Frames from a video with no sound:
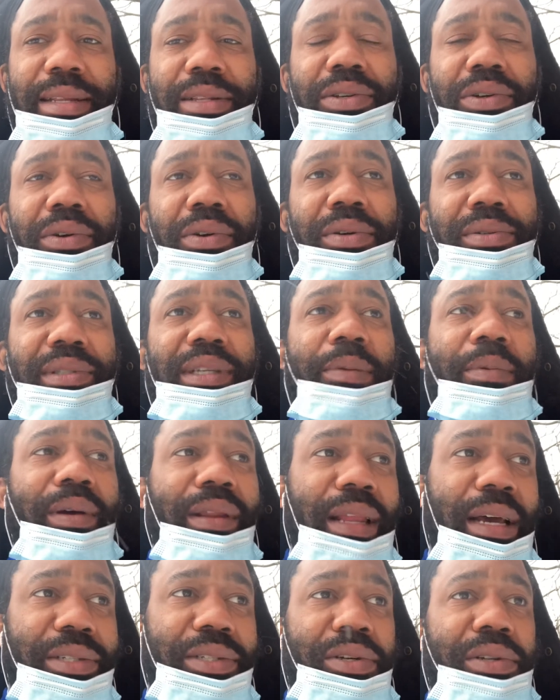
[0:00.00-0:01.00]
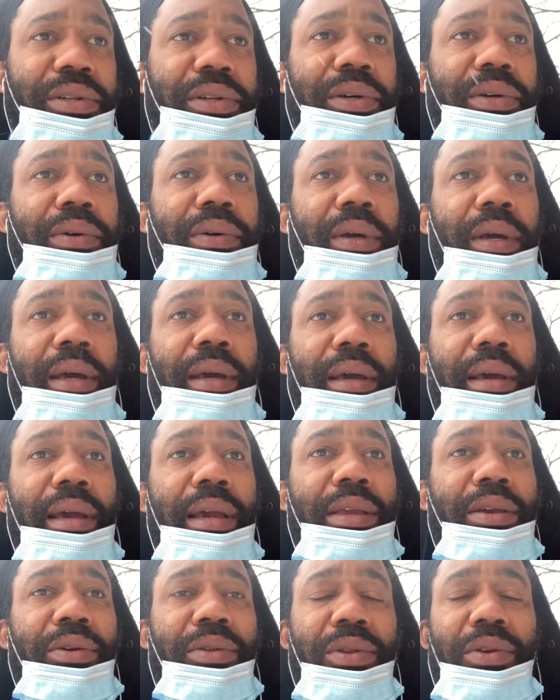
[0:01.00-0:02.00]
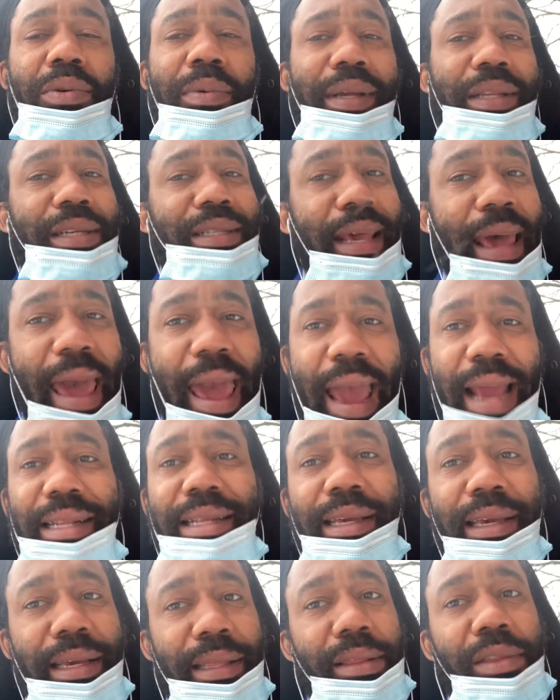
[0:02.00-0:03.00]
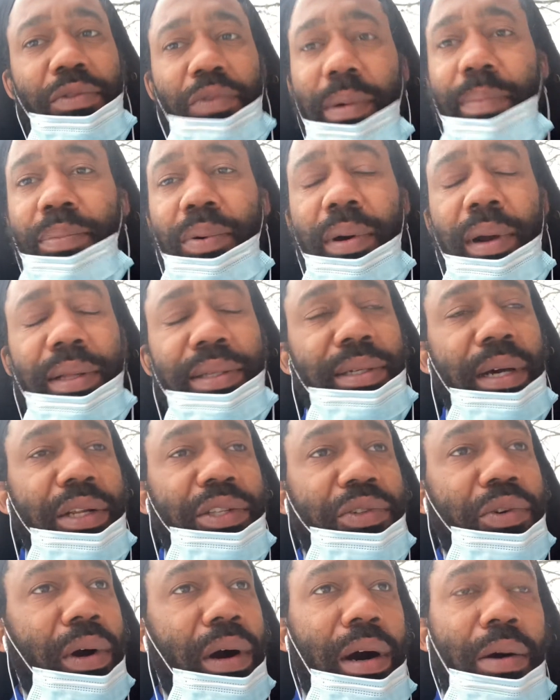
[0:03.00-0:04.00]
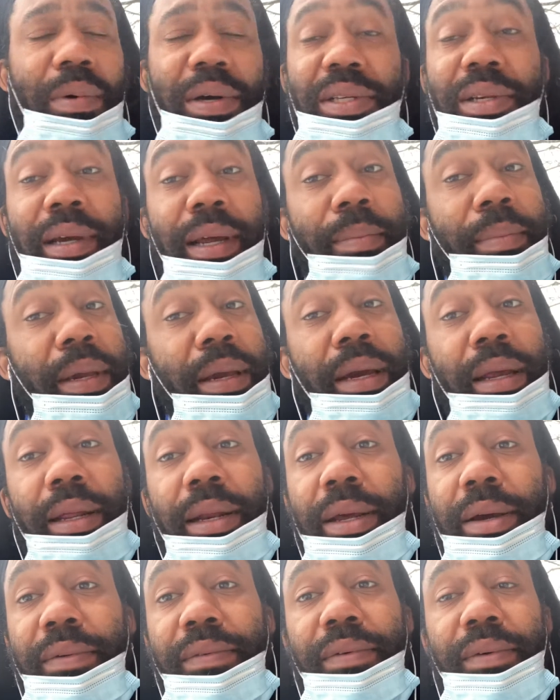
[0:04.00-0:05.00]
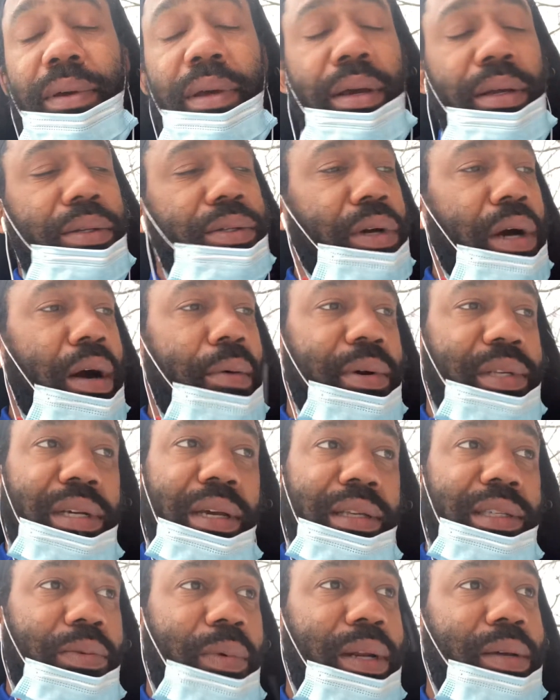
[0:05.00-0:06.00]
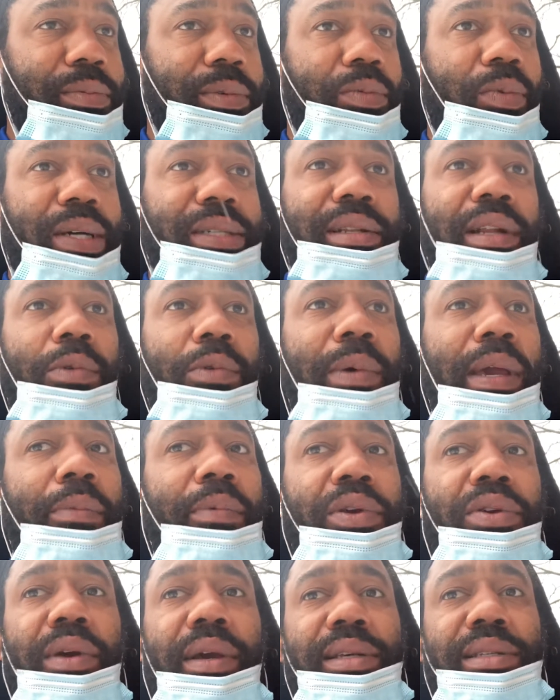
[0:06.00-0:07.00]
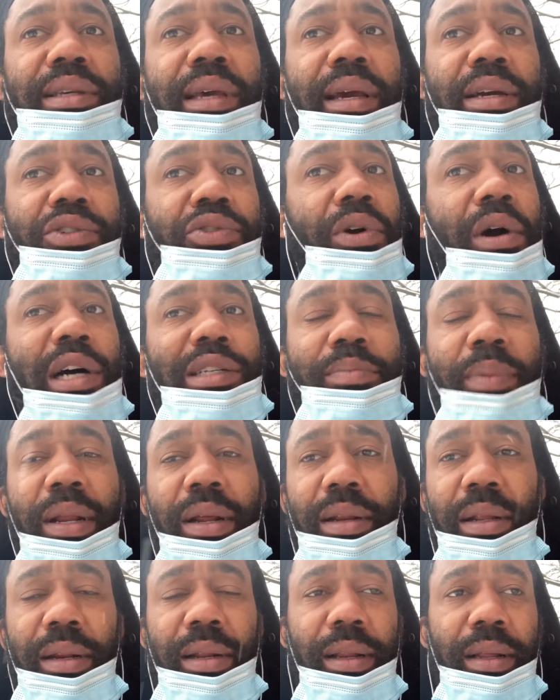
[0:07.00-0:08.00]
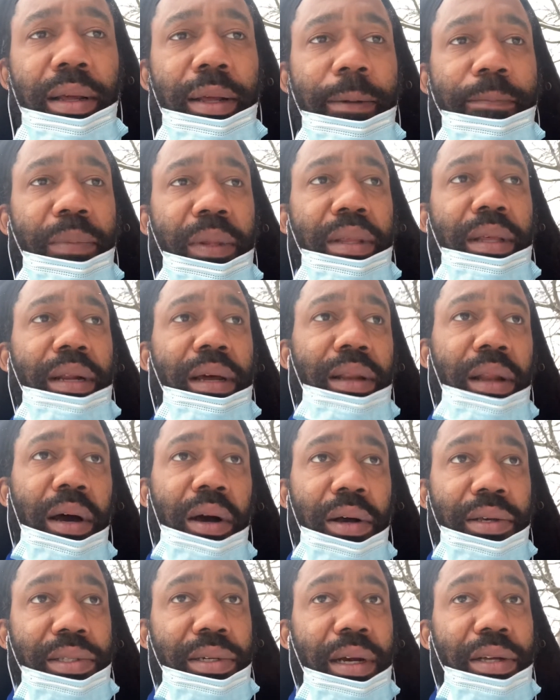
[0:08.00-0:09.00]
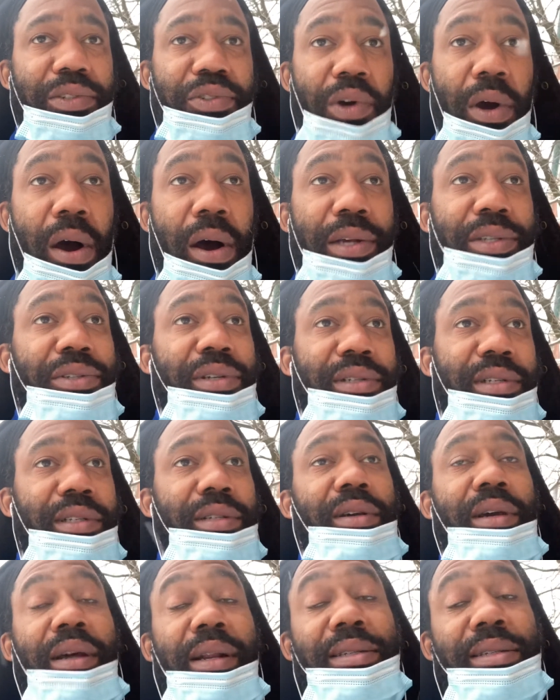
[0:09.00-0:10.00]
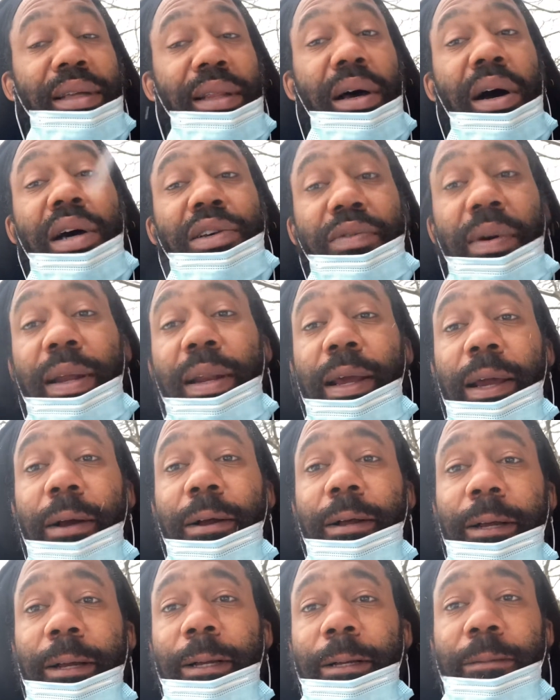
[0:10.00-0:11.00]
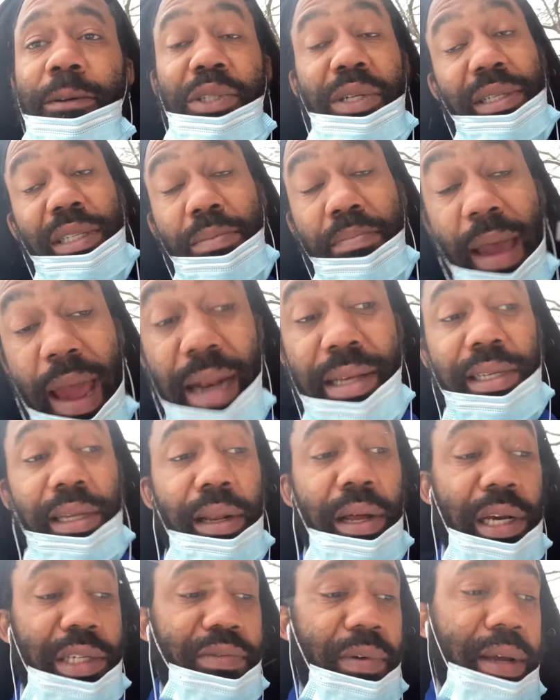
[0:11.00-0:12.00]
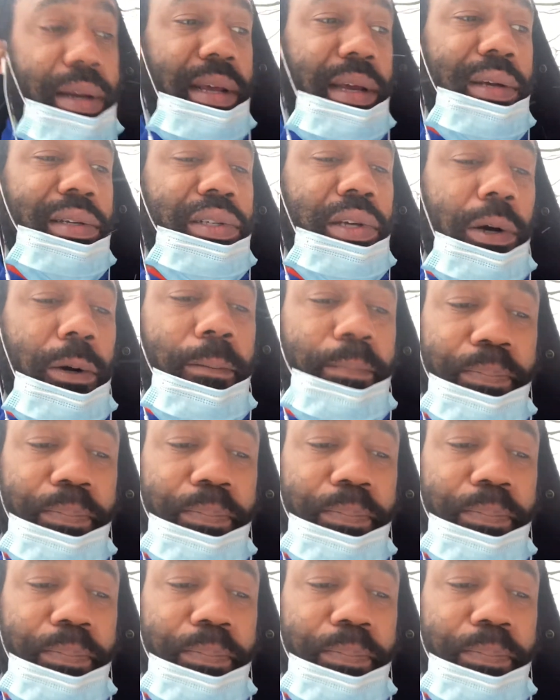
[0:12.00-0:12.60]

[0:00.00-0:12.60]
do, you see what Leicester do, and you knew we just had to get three points. A draw wasn't going to be good enough. A draw wasn't. It wasn't a week where you can say a draw is better than a than a loss. A draw is just as good as a loss right now, just as bad as a loss right now. So,